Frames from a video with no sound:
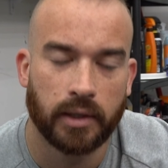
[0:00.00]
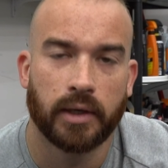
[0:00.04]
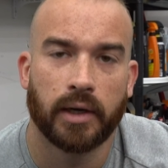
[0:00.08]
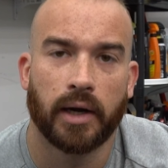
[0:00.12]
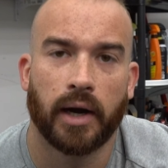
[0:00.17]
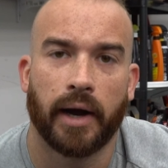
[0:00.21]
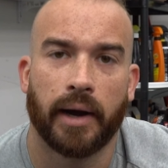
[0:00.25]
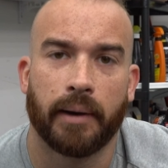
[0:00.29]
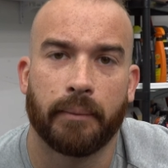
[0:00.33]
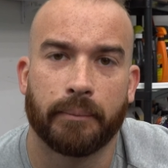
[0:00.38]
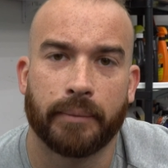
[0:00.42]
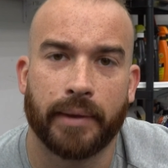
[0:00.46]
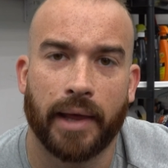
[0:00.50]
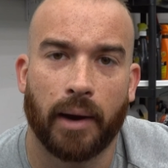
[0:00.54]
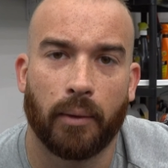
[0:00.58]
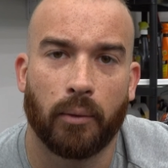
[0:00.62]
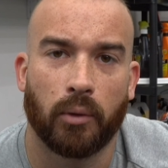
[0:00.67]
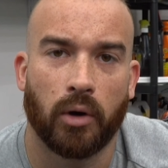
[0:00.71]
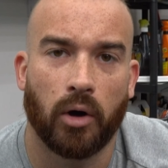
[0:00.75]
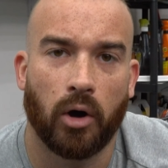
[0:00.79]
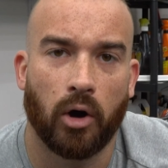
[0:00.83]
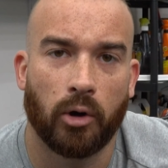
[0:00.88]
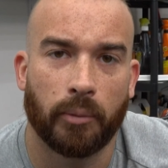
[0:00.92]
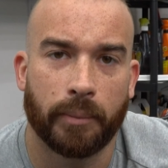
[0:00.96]
um, that
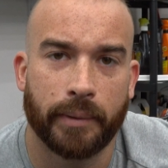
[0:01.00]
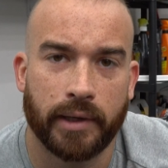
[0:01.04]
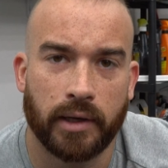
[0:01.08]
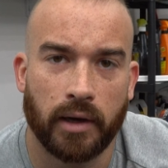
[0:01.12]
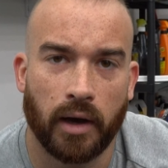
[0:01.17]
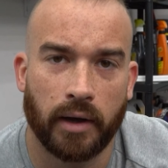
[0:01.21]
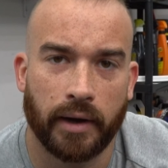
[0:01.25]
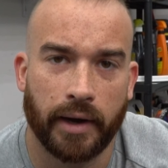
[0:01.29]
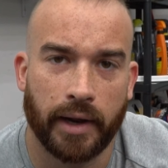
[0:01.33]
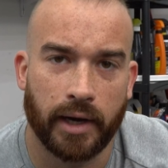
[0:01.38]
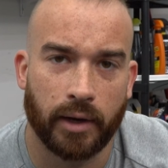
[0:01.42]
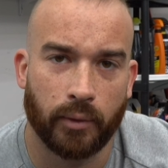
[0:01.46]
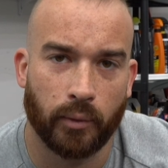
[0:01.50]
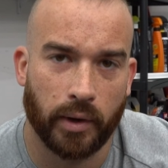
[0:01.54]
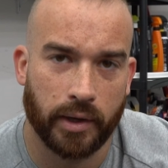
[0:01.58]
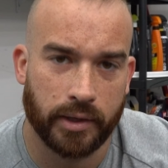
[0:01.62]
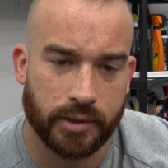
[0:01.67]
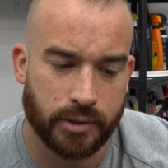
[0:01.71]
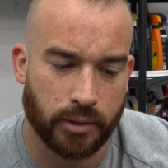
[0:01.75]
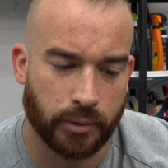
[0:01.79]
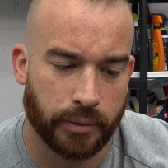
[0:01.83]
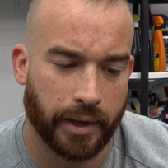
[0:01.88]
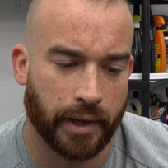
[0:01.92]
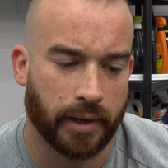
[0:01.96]
will all be gone anyway.
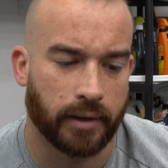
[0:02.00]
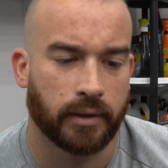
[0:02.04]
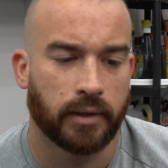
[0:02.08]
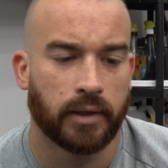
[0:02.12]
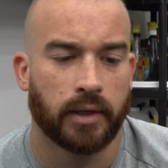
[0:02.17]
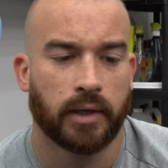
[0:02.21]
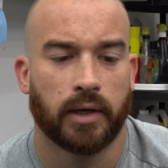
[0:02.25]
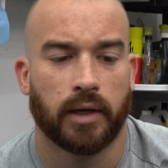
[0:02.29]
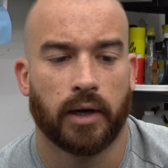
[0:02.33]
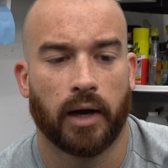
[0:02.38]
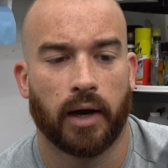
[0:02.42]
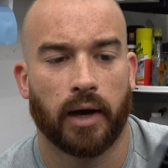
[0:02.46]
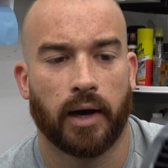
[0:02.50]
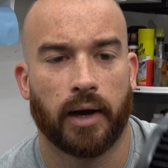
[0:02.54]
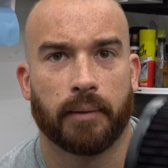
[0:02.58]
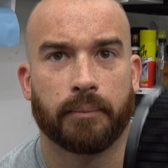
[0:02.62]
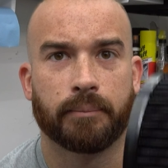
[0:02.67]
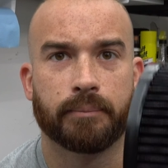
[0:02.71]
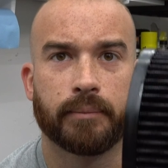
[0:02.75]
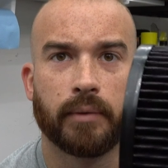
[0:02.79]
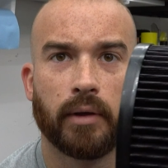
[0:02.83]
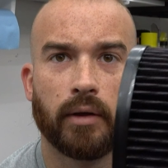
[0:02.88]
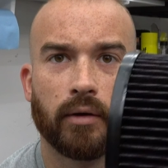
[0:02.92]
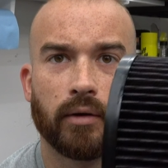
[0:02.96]
So yeah,
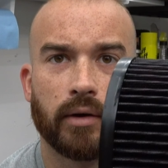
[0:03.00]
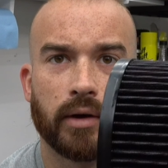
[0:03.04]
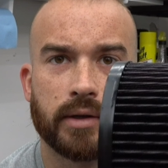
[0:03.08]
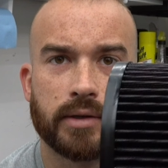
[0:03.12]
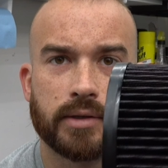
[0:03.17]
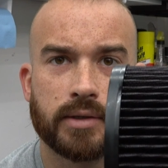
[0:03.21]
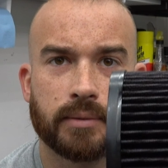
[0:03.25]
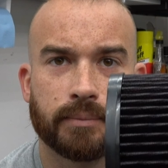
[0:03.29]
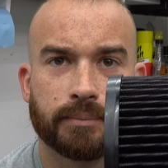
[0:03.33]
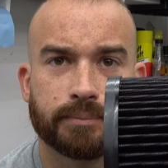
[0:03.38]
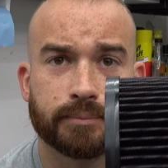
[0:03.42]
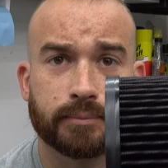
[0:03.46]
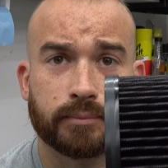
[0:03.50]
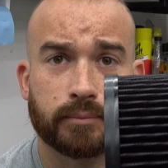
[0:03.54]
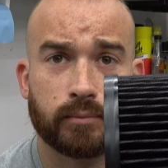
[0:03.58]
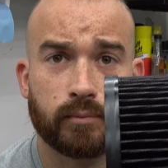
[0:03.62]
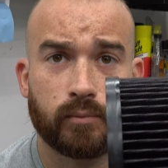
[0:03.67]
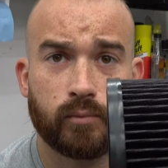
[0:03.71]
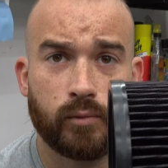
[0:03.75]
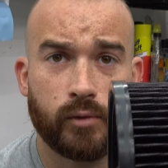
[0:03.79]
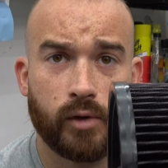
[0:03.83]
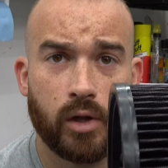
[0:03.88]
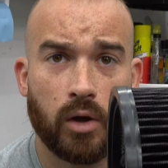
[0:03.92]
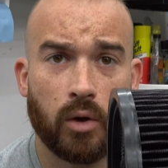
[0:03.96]
um, here it is.
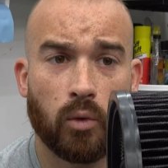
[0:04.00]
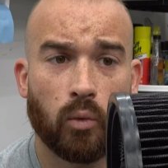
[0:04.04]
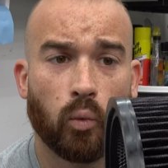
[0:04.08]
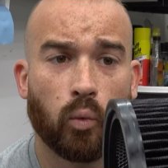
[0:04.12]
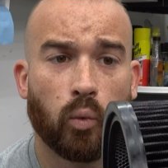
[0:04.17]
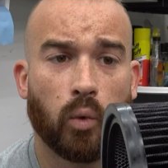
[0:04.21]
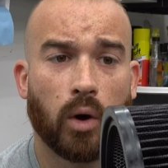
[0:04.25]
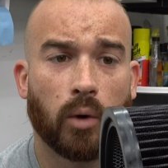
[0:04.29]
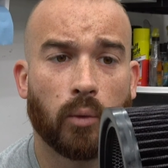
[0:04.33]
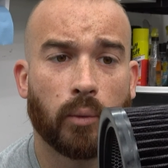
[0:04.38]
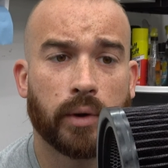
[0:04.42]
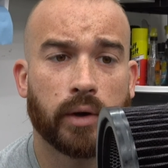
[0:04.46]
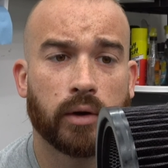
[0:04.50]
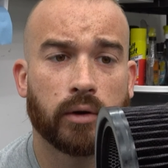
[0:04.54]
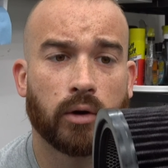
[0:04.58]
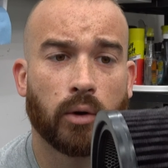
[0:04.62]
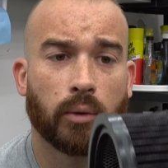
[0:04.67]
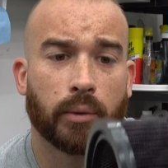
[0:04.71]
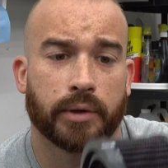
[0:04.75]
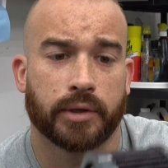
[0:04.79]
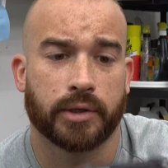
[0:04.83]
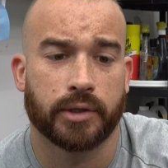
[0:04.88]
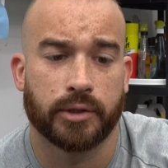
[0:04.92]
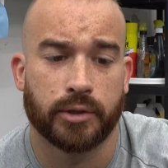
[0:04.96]
What we are
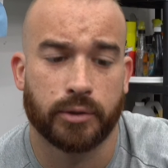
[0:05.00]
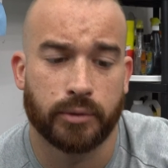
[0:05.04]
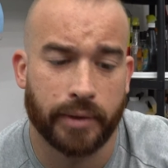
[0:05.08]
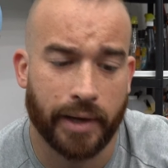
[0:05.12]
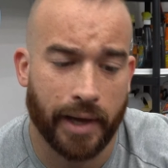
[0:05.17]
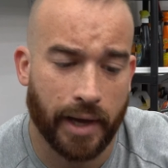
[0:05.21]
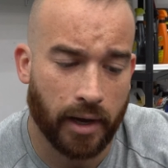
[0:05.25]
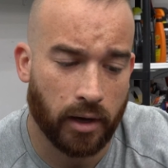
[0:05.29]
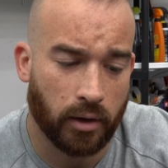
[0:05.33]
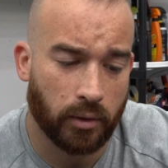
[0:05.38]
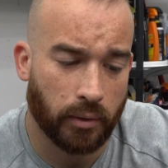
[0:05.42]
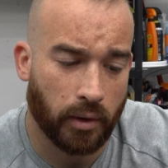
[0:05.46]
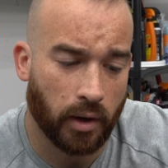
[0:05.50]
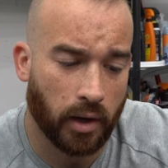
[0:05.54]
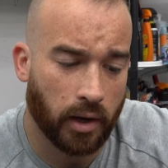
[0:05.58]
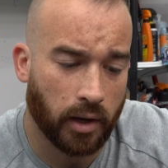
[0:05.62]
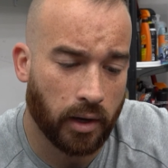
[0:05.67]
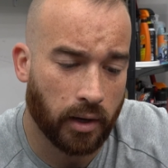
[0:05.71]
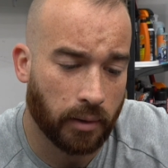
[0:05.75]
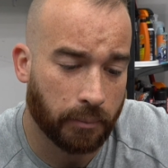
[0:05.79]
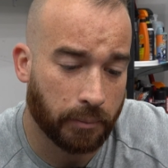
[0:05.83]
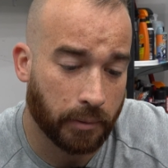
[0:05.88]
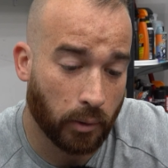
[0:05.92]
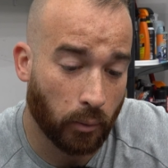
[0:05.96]
going to do now,
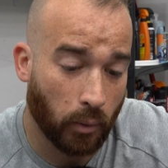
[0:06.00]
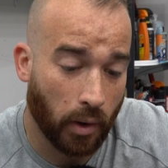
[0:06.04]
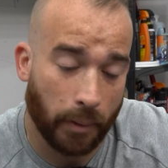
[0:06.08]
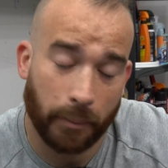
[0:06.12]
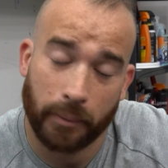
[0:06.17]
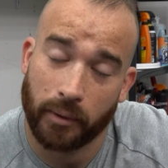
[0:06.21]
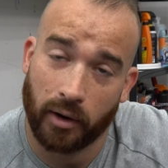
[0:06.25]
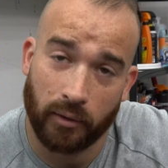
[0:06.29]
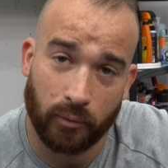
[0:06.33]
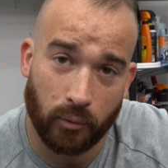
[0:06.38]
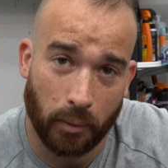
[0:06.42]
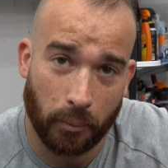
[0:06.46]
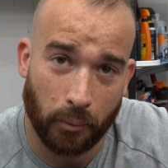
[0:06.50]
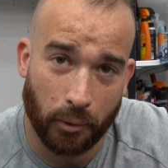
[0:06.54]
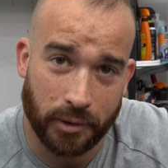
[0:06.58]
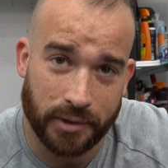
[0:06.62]
uh, I'm gonna wipe it off one more